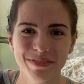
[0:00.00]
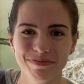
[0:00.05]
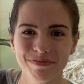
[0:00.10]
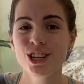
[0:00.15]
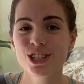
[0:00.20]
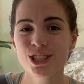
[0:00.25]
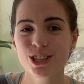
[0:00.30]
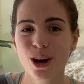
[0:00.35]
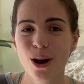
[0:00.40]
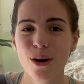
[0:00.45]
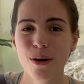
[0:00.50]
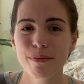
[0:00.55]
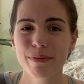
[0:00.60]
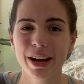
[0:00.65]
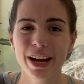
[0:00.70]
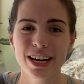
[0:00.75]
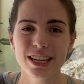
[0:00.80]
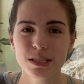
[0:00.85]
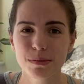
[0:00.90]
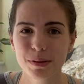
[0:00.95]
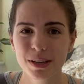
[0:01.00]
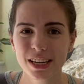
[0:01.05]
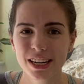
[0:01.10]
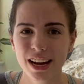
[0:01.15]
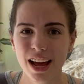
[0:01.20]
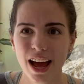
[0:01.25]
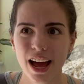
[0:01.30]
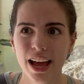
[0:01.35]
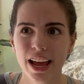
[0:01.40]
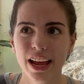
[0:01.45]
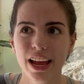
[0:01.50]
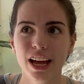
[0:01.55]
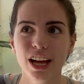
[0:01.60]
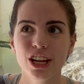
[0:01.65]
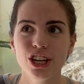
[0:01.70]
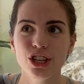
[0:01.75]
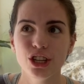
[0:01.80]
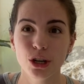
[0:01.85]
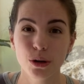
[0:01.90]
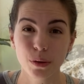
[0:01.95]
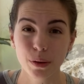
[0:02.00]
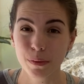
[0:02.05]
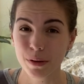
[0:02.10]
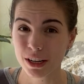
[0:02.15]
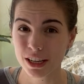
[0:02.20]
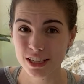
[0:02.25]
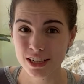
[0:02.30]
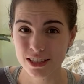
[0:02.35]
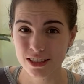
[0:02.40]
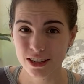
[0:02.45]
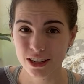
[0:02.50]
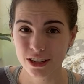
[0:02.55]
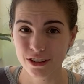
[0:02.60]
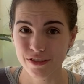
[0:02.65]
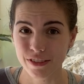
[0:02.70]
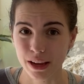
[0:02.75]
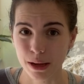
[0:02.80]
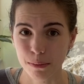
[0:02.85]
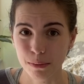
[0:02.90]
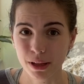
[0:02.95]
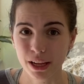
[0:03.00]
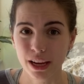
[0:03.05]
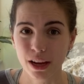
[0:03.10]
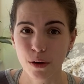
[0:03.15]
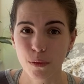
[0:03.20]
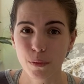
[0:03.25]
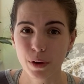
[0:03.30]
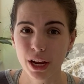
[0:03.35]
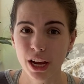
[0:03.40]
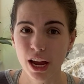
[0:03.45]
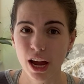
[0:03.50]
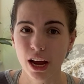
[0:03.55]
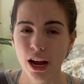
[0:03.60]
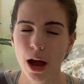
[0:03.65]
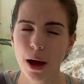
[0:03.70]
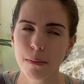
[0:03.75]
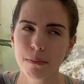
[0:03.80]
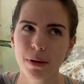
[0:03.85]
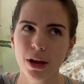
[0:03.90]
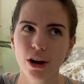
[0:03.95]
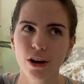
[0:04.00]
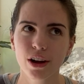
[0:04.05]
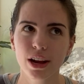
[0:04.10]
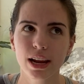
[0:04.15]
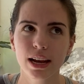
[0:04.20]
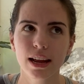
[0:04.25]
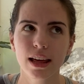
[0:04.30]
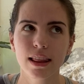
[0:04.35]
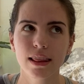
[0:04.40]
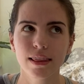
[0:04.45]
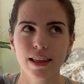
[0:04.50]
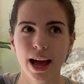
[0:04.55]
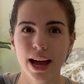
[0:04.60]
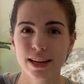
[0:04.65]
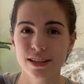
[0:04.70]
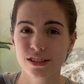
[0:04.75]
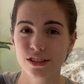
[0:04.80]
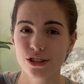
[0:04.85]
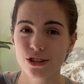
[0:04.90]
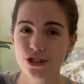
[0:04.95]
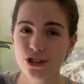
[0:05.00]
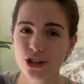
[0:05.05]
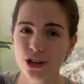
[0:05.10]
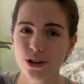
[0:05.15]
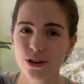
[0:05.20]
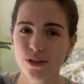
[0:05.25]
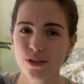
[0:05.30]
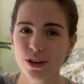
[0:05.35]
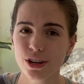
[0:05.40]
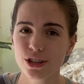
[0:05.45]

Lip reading: So my husband and I knew we wanted to start a family. We got married last June.